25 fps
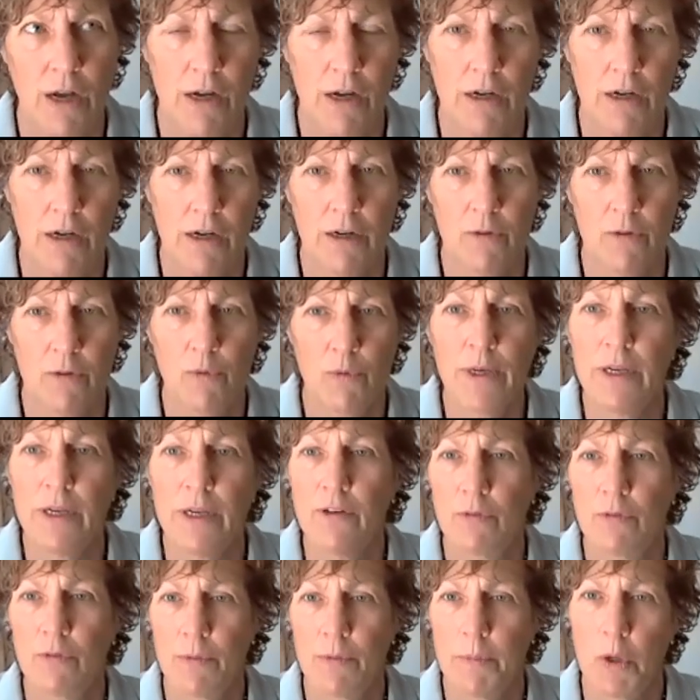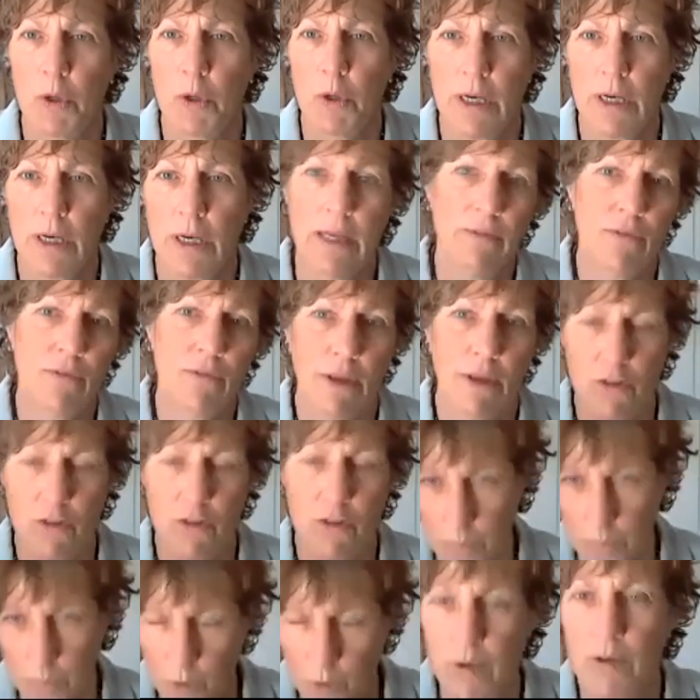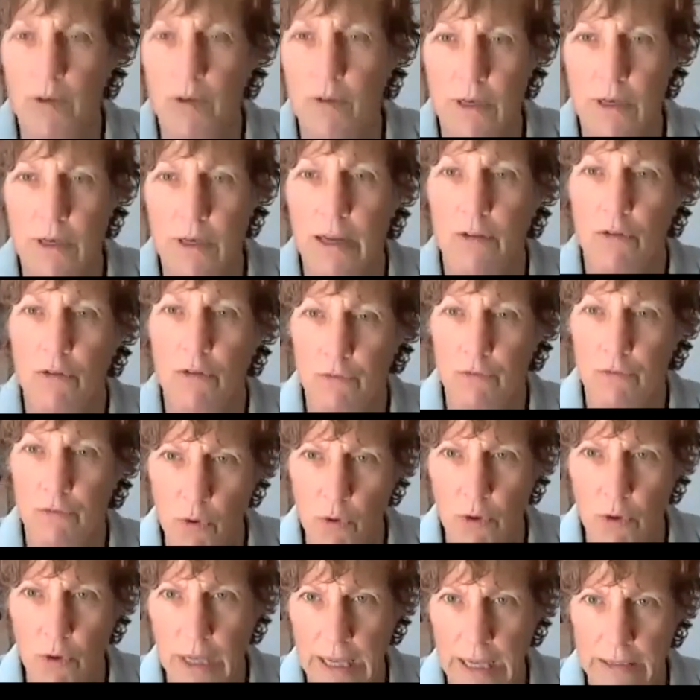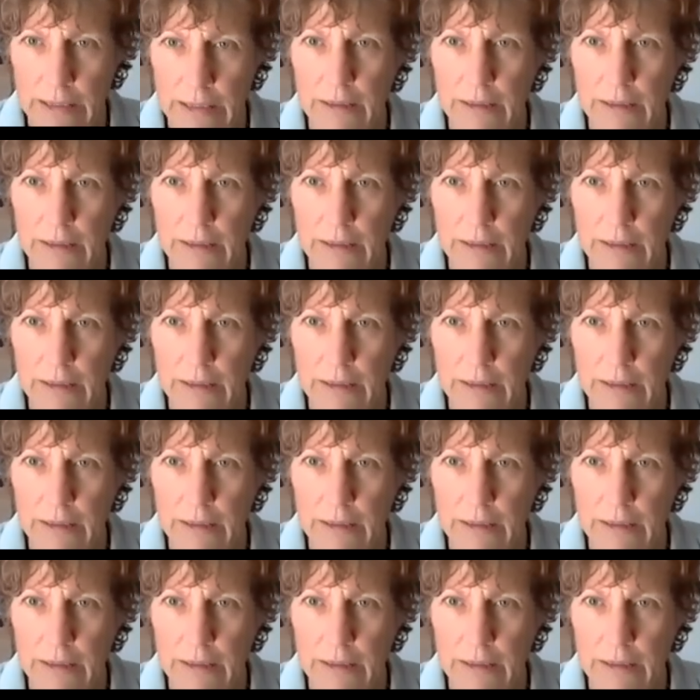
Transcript: read remotely if they're just pointed at your forehead.